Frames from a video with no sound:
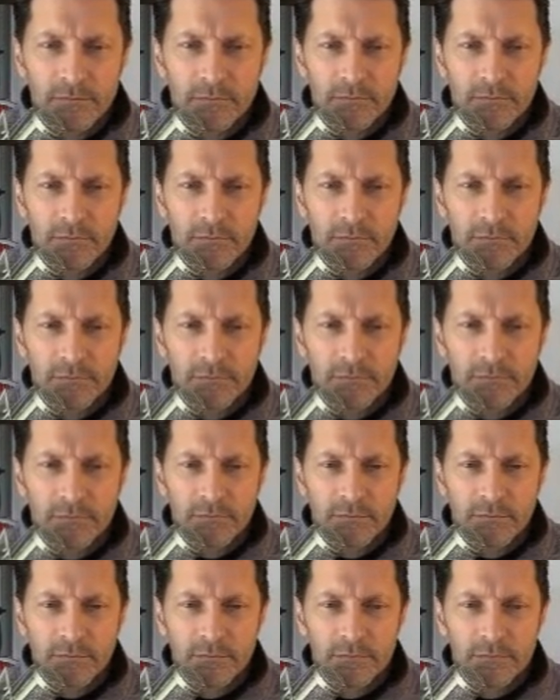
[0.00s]

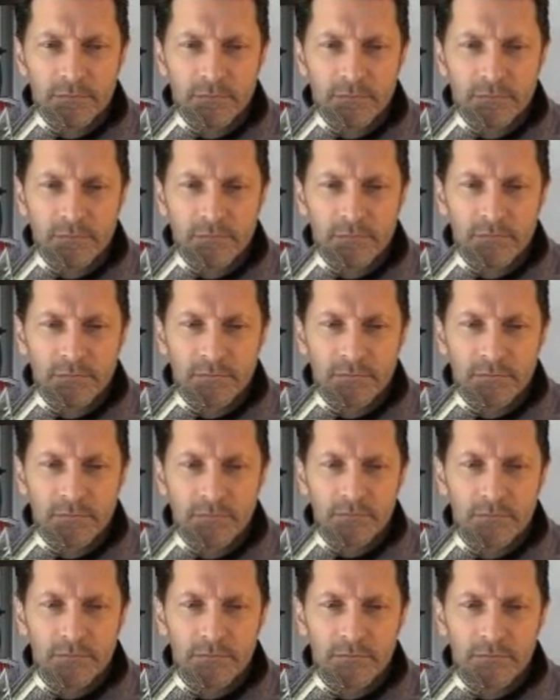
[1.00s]

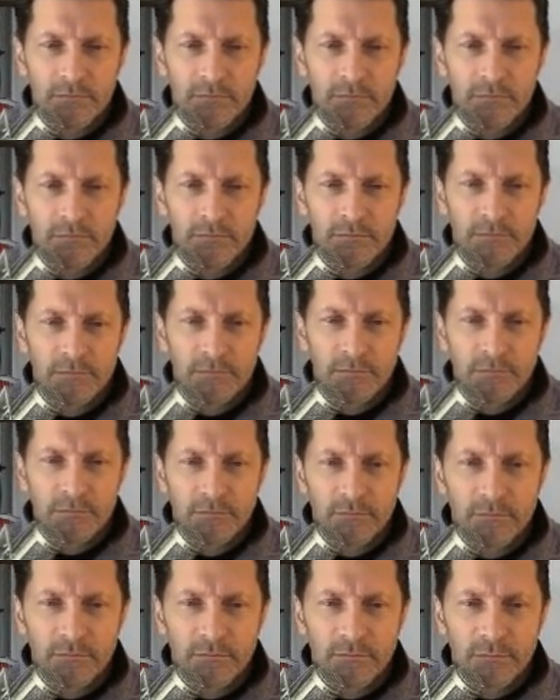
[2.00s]

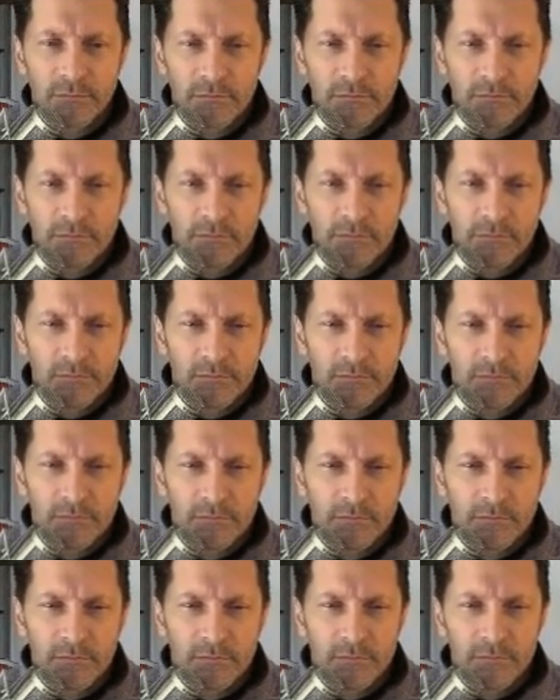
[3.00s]

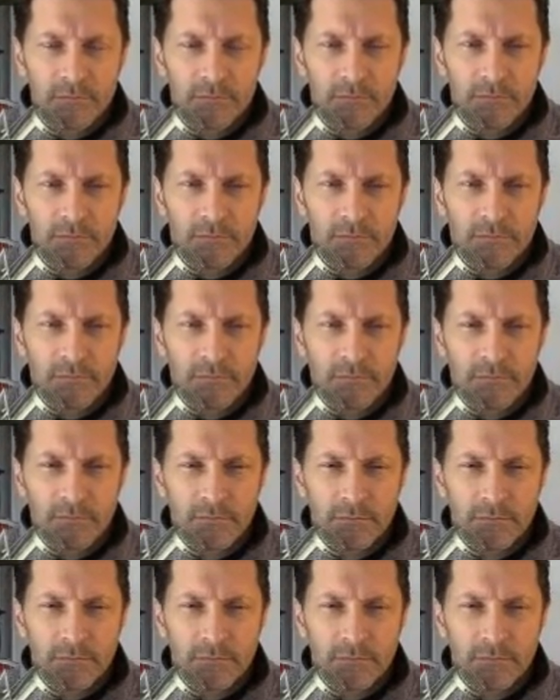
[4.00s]

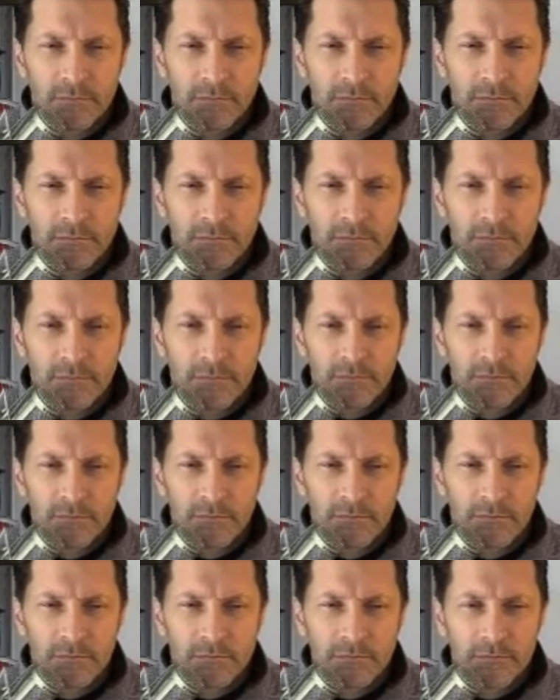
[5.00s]

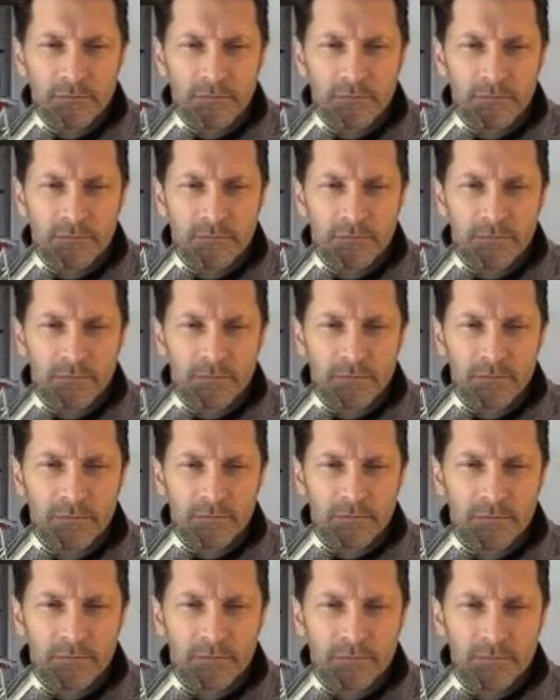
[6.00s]

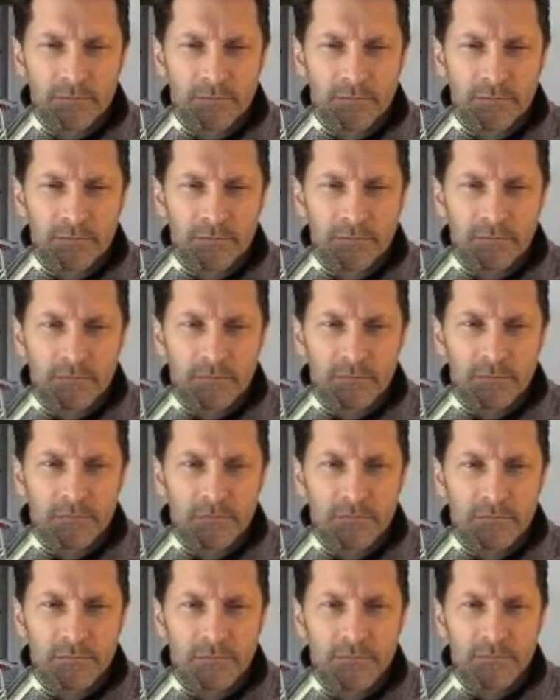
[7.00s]
This person isn't speaking.